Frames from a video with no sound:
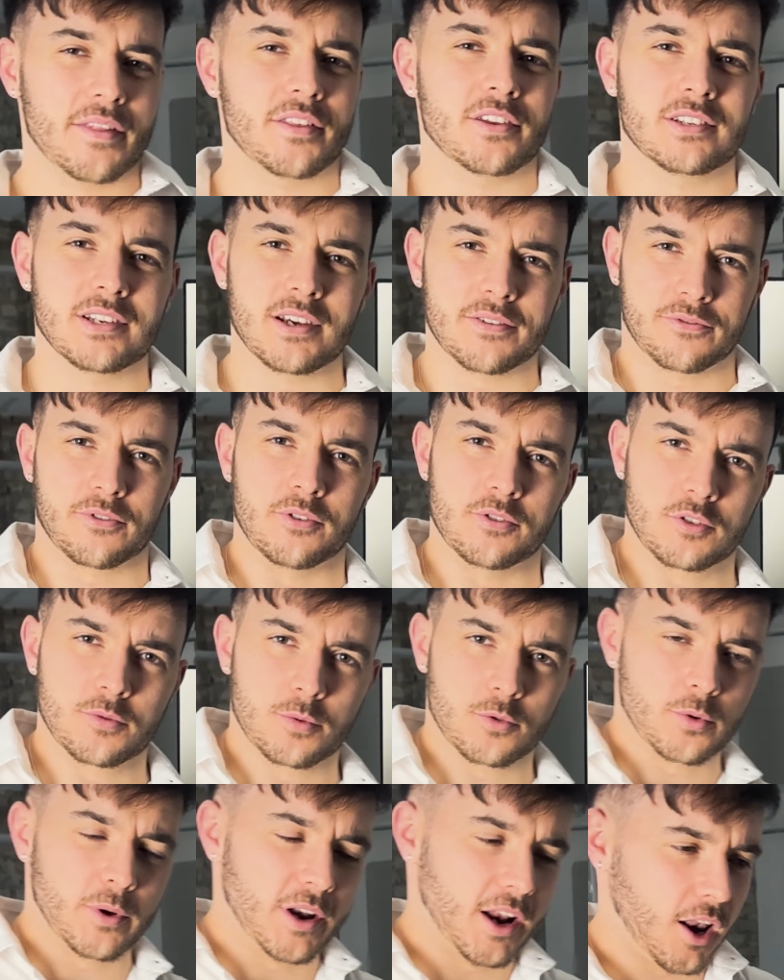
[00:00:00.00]
the difference
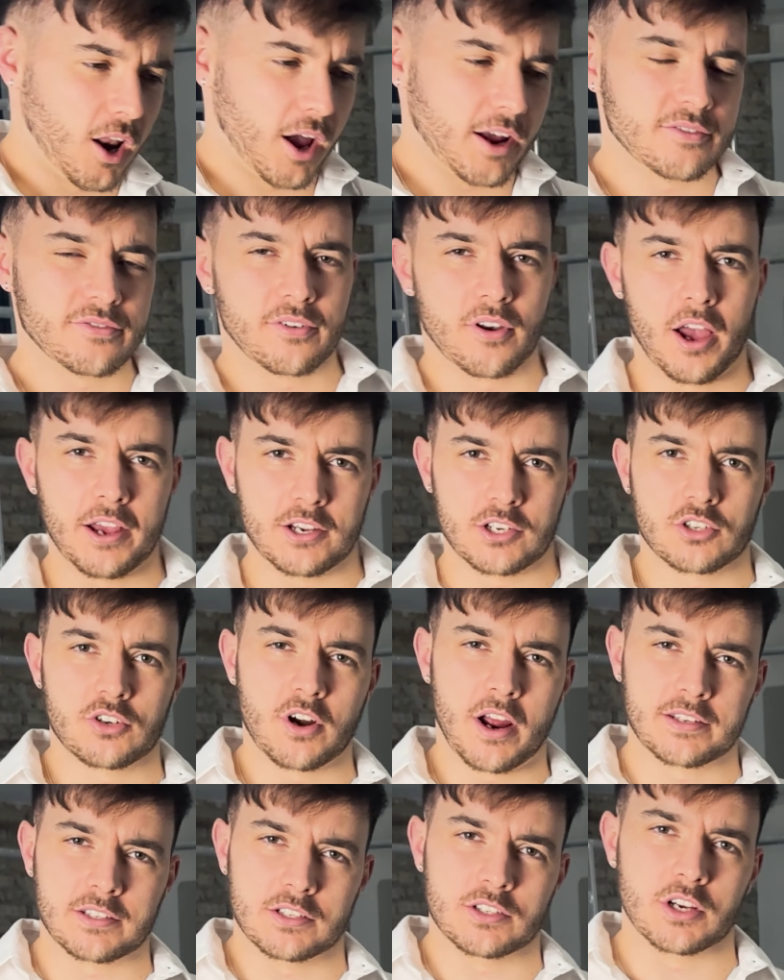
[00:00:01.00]
between a like-for-like
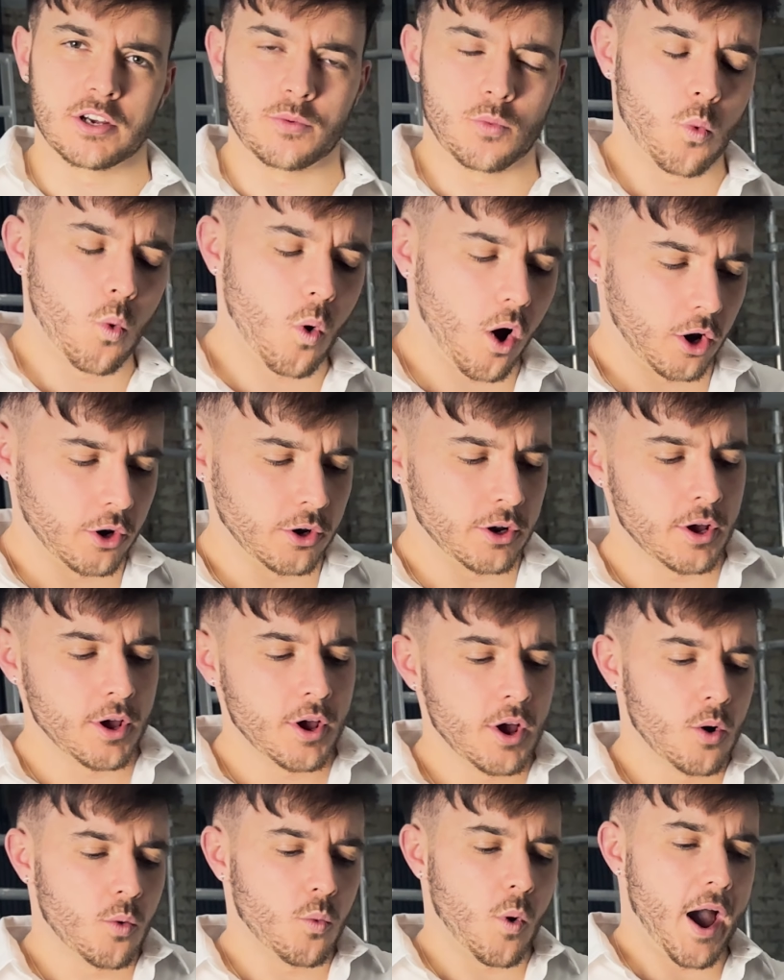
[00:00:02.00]
strategy, one
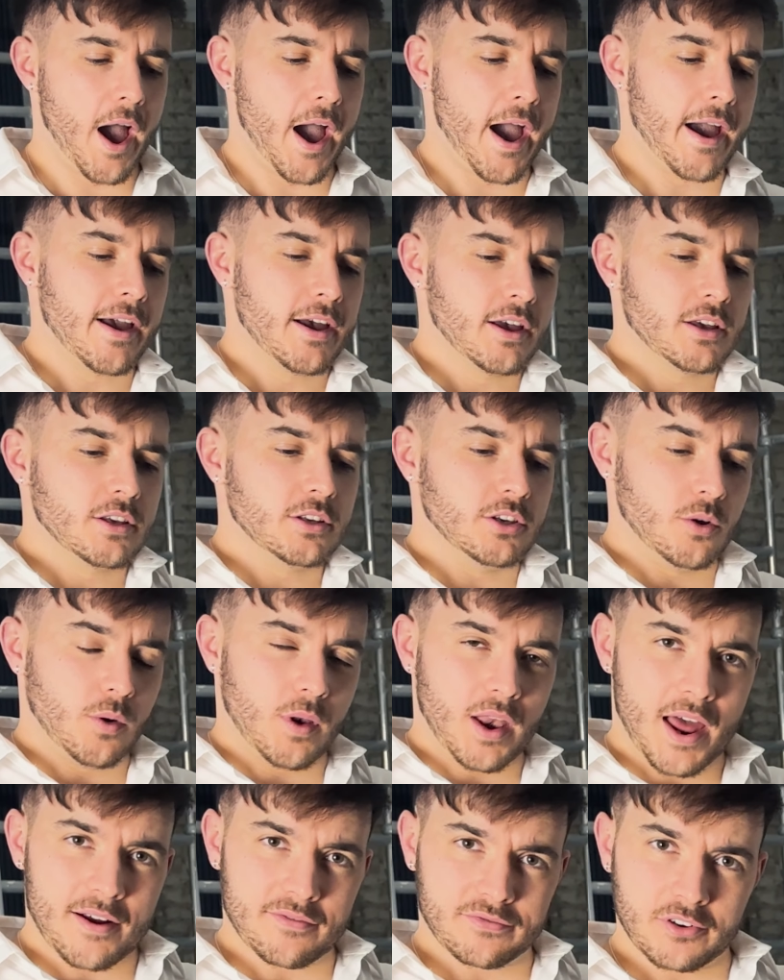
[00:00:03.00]
where you
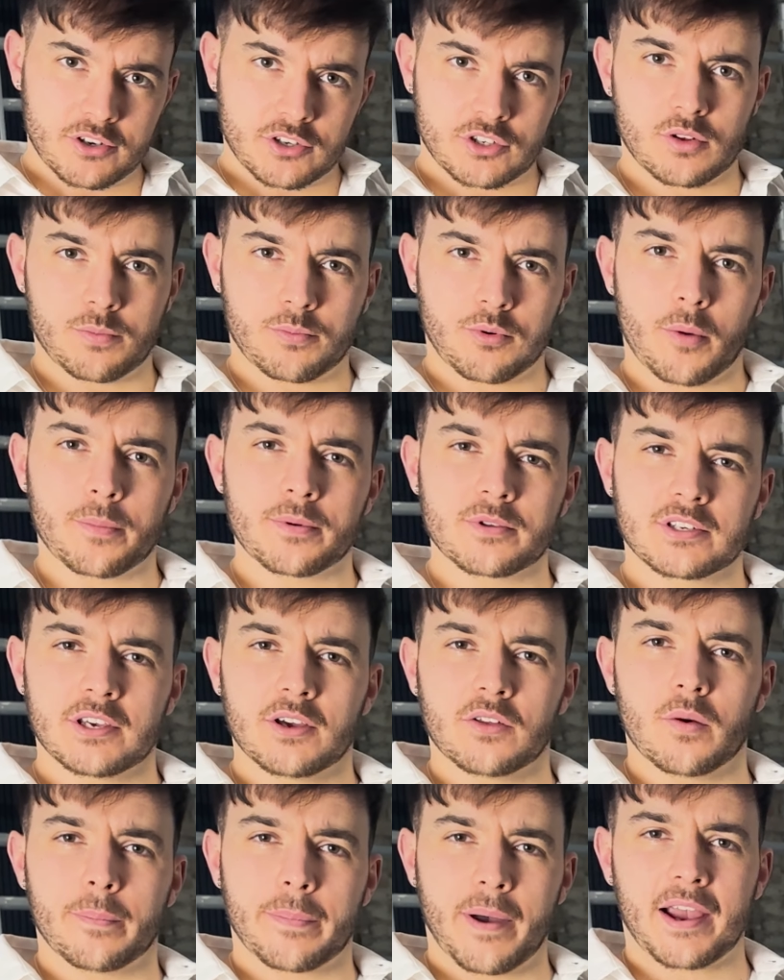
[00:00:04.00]
leverage the property
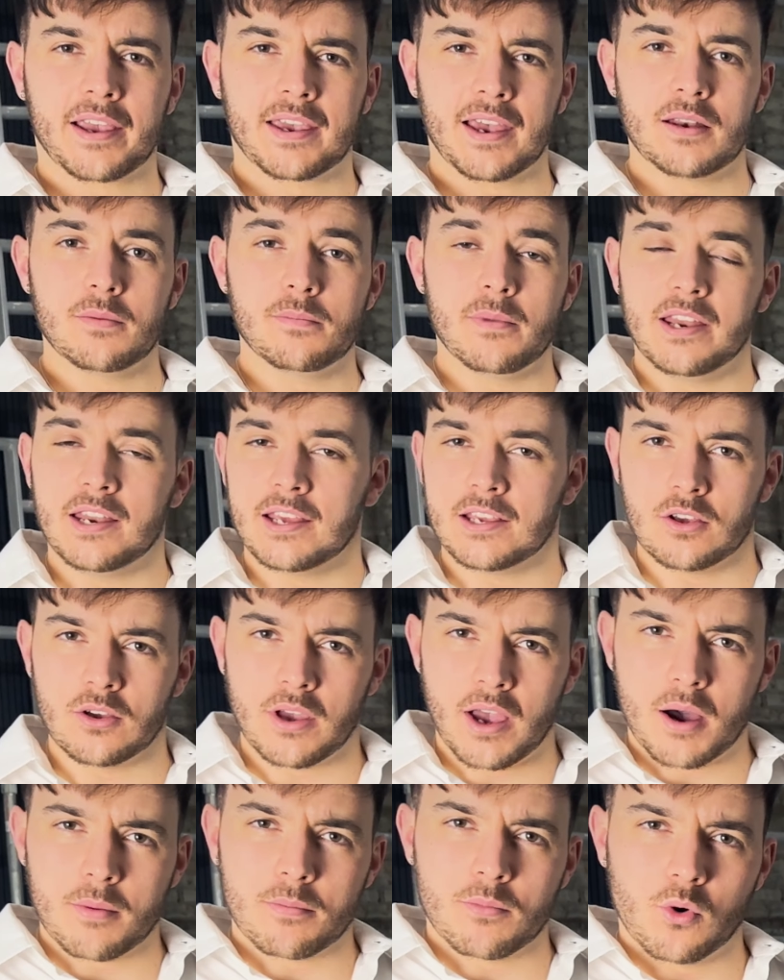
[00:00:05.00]
on the back end, meaning you
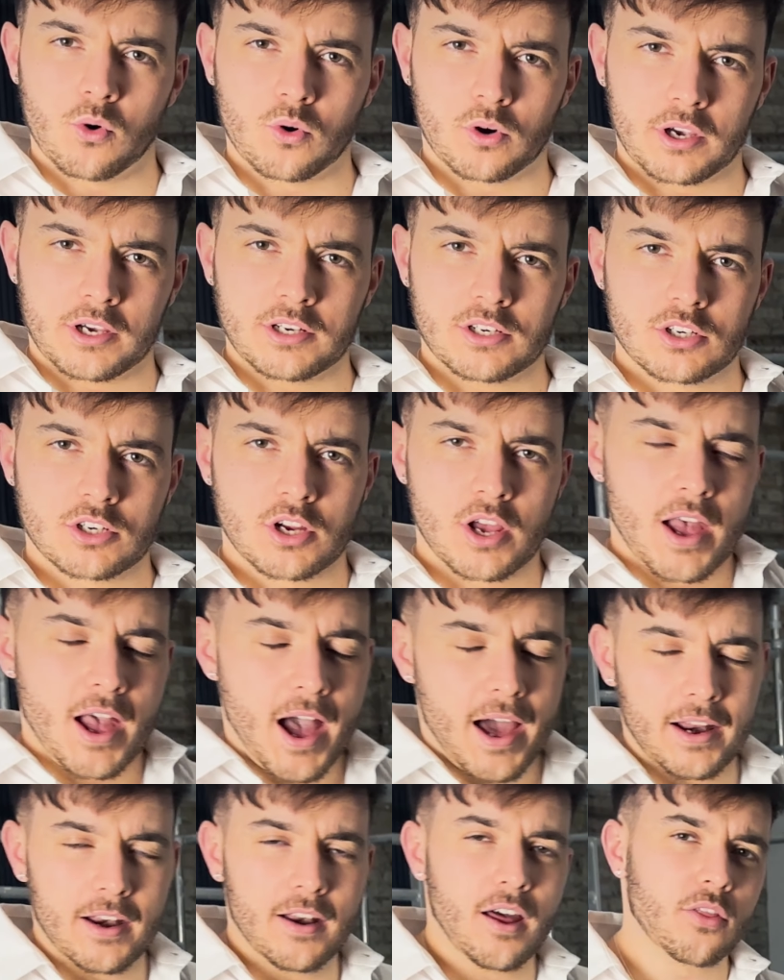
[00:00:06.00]
get a mortgage,
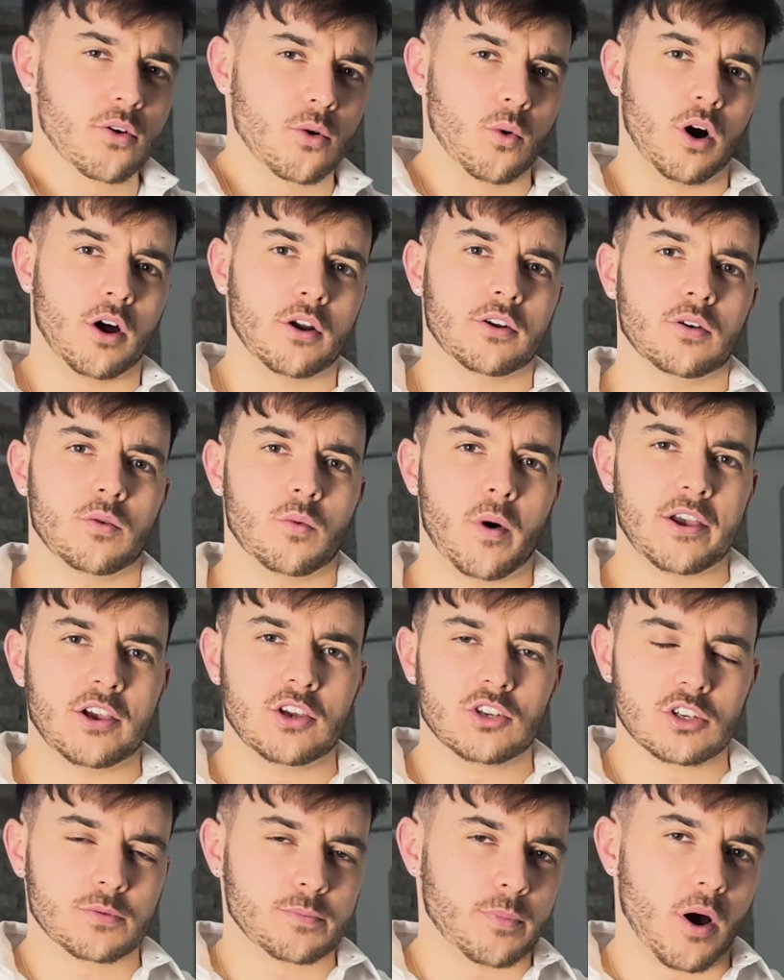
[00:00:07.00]
and another one where you
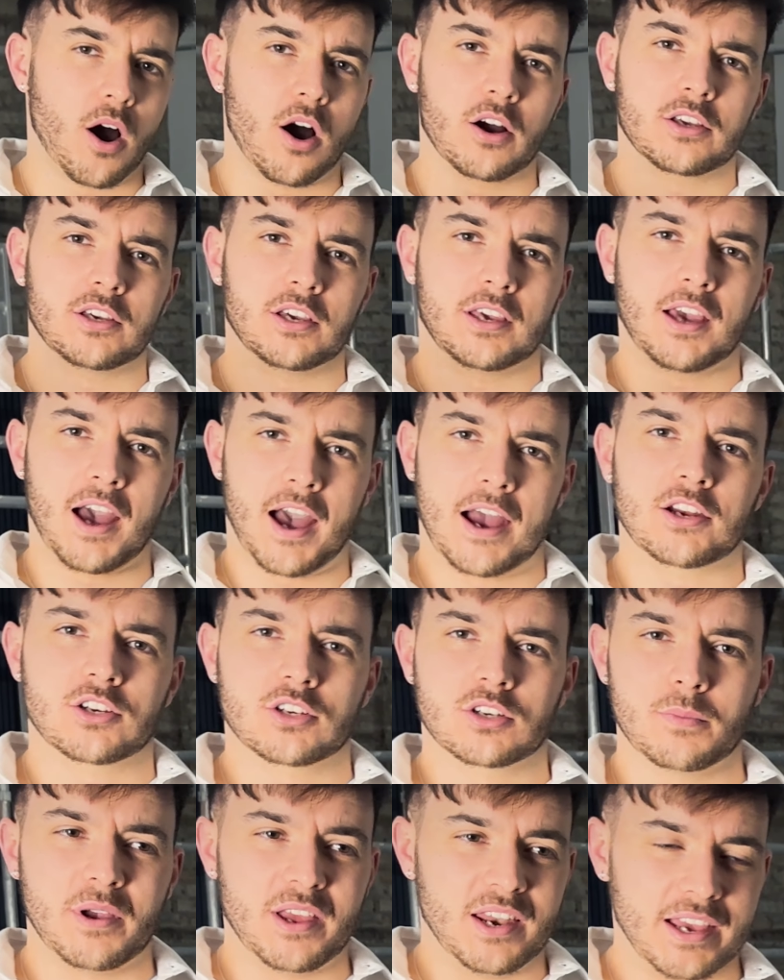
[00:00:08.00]
just park your
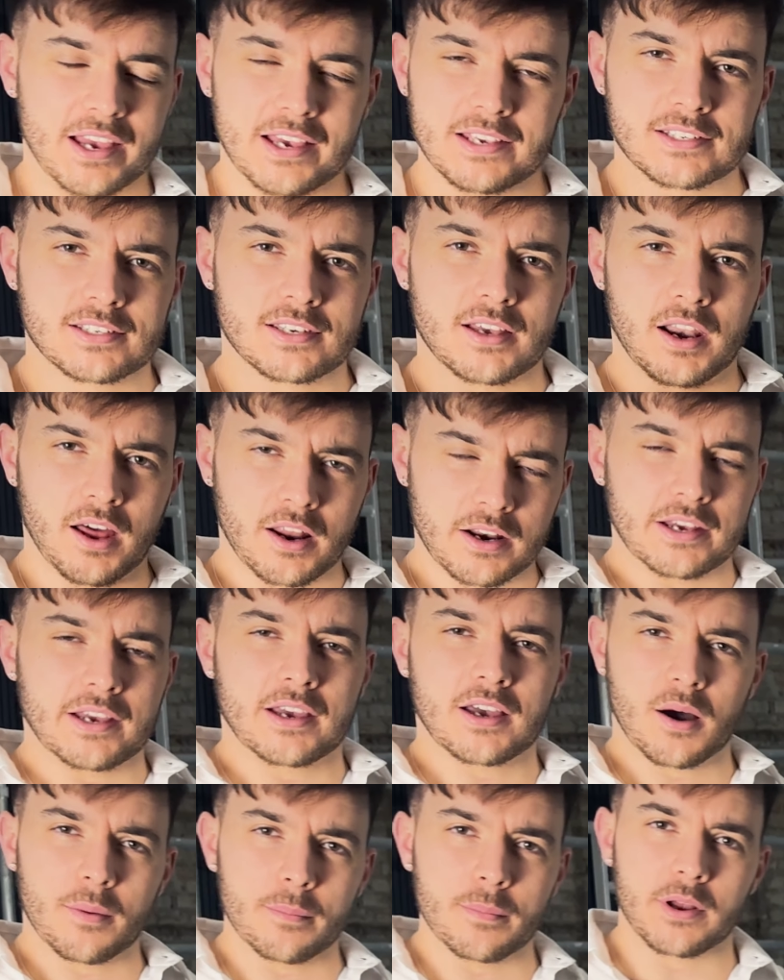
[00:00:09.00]
cash, meaning it's an
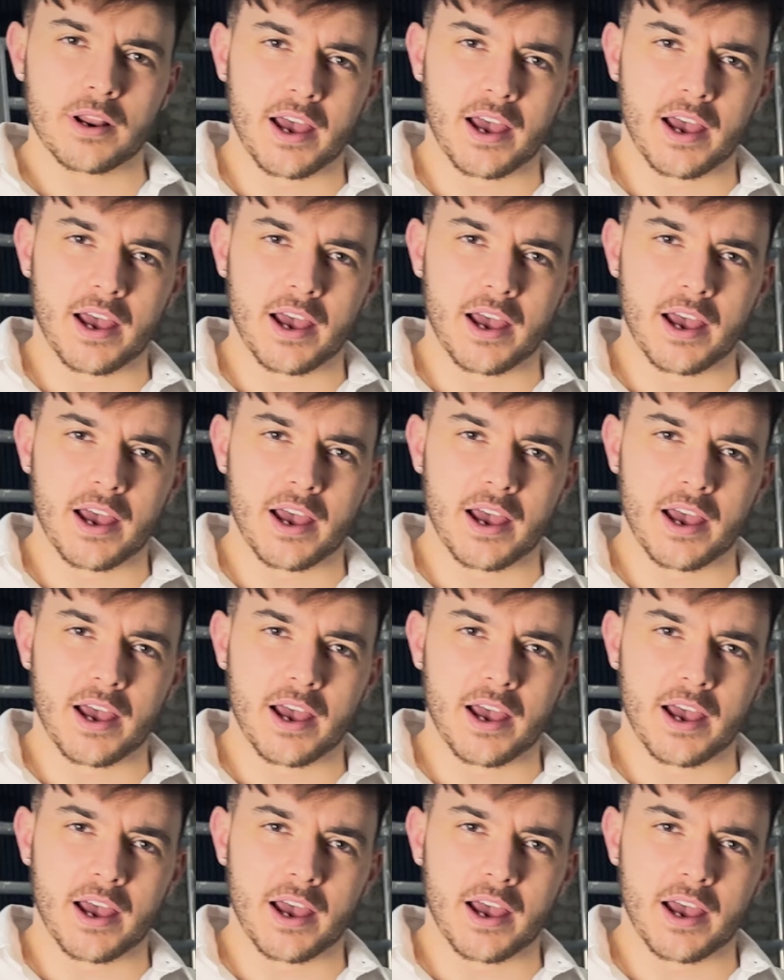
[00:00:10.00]
unencumbered